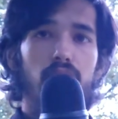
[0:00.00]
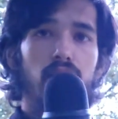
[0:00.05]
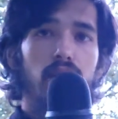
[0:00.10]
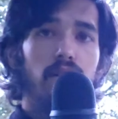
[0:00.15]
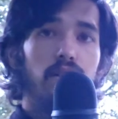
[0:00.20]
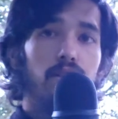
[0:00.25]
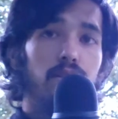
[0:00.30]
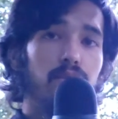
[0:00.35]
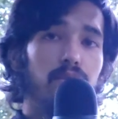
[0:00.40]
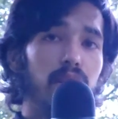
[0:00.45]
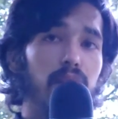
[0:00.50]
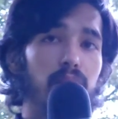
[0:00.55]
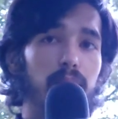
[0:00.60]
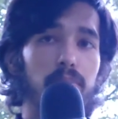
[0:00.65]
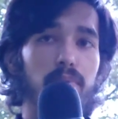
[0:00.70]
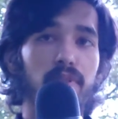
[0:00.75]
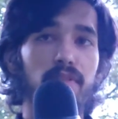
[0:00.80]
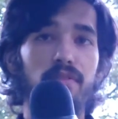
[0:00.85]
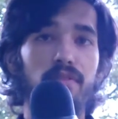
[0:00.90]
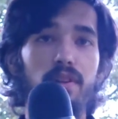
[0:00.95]
using
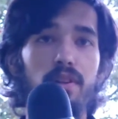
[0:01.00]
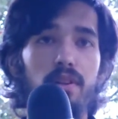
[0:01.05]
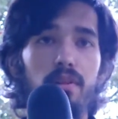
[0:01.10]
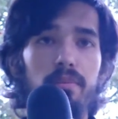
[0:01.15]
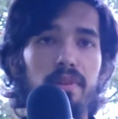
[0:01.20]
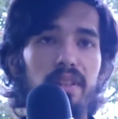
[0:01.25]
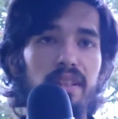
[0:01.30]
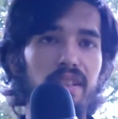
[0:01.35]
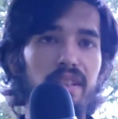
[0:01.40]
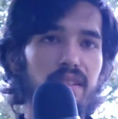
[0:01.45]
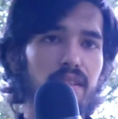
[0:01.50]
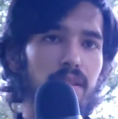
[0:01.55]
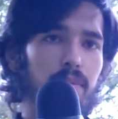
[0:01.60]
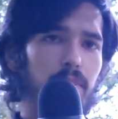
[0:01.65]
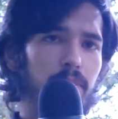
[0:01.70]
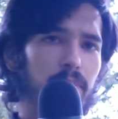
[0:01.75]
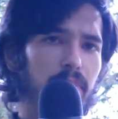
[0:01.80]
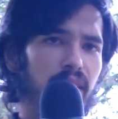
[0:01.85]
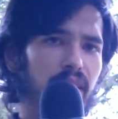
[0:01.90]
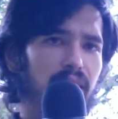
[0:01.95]
preferably
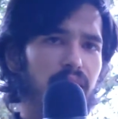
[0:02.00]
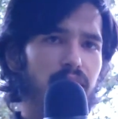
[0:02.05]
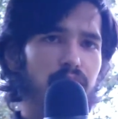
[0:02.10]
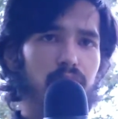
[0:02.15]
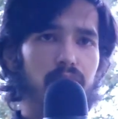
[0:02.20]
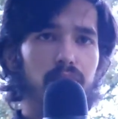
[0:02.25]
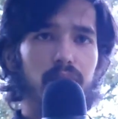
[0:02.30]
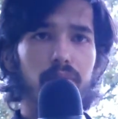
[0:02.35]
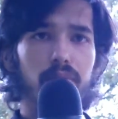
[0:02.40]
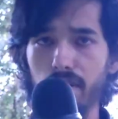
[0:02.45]
WPA2.